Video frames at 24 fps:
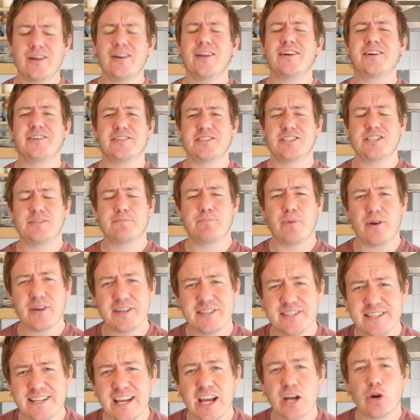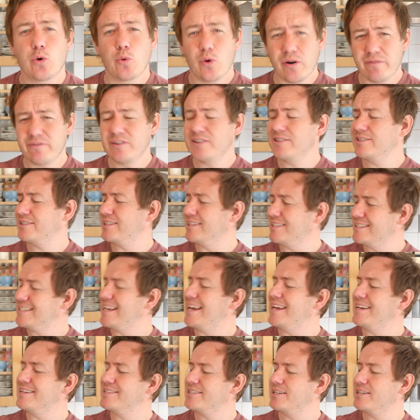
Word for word: of like a spicy equivalent to tin